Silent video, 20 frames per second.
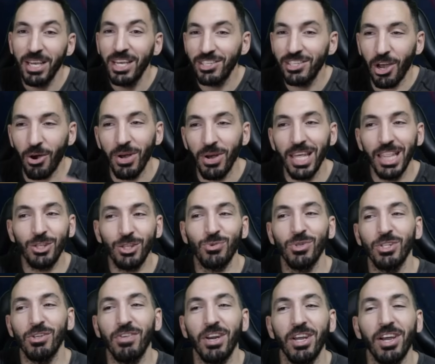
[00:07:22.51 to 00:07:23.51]
So this was
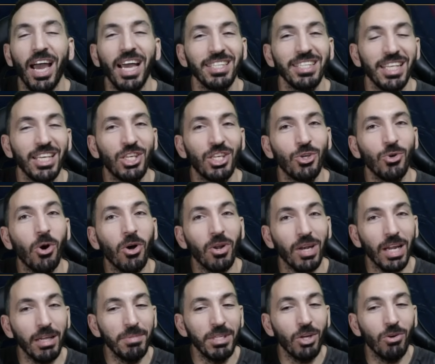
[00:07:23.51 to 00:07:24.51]
the video, guys. Thank you all.
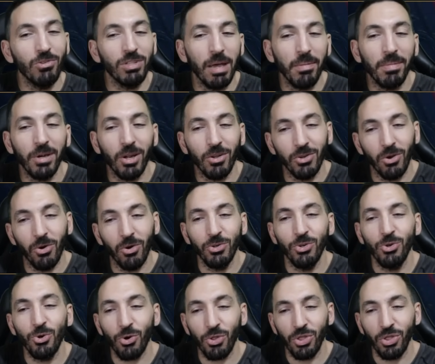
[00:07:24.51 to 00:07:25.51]
Let me know down below on
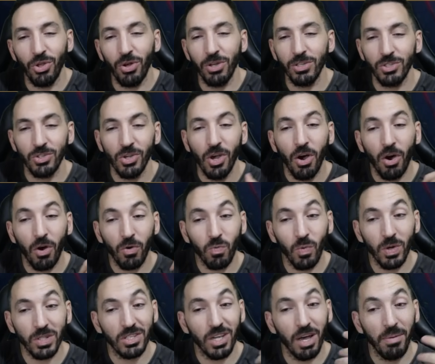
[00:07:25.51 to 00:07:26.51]
your thoughts on
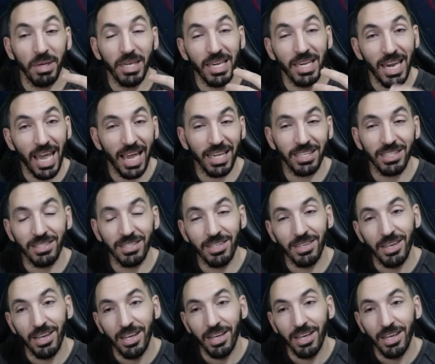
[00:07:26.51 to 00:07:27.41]
what's coming next.